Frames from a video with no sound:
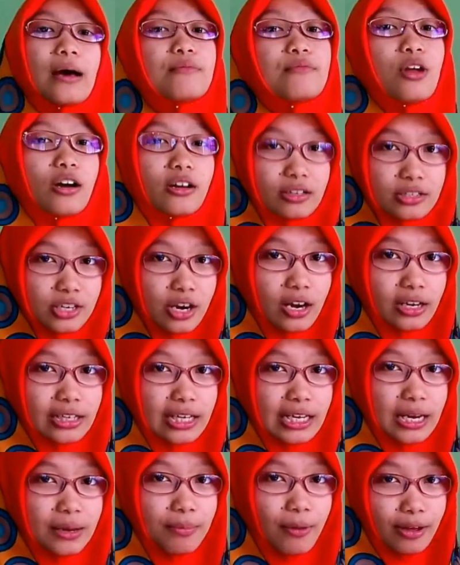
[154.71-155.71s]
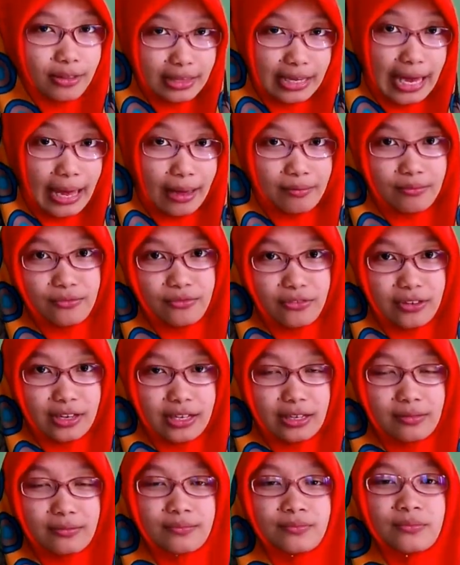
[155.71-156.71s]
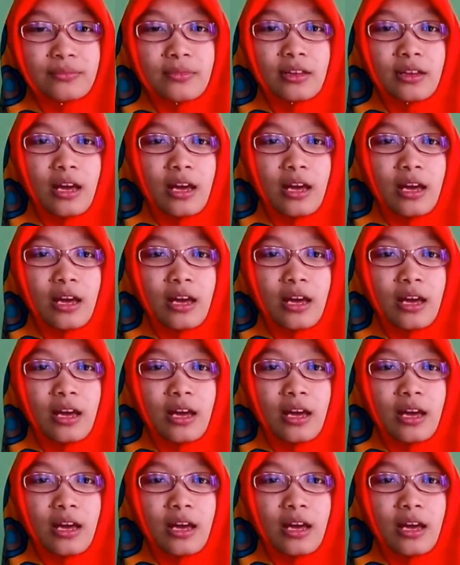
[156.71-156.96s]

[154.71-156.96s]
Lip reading: I'm not talking about the MV,